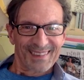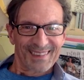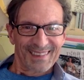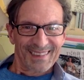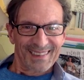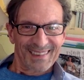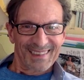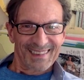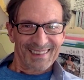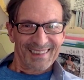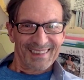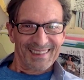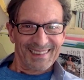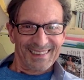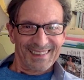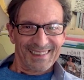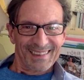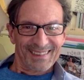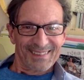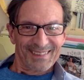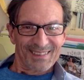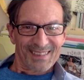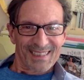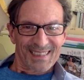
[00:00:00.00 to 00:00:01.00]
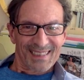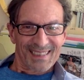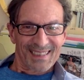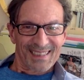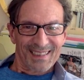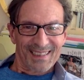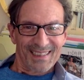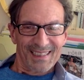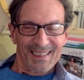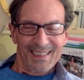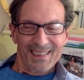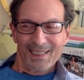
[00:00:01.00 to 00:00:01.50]
Cool. It was
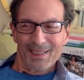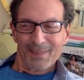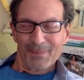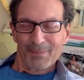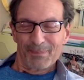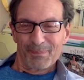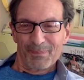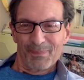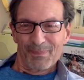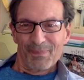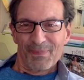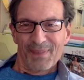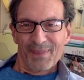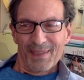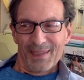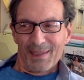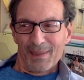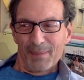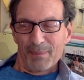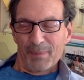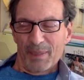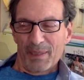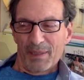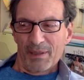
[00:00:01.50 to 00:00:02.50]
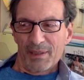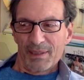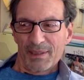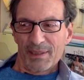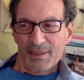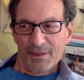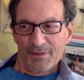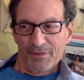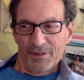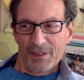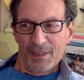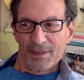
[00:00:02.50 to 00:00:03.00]
the uh, Paris
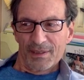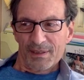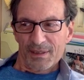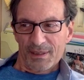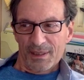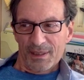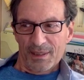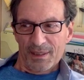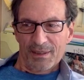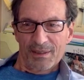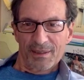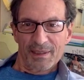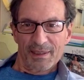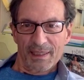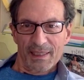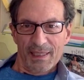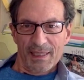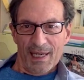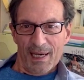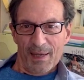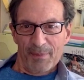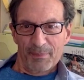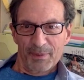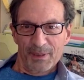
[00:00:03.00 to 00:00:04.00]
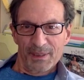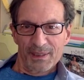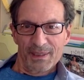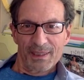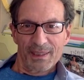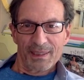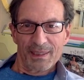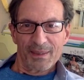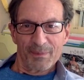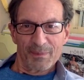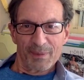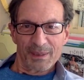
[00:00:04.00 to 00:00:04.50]
events had already happened
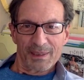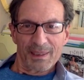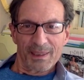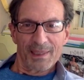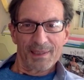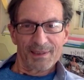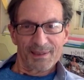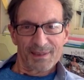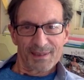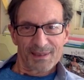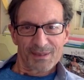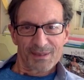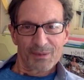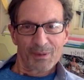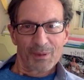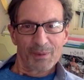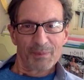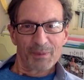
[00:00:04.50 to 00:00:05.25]
and it began to sweep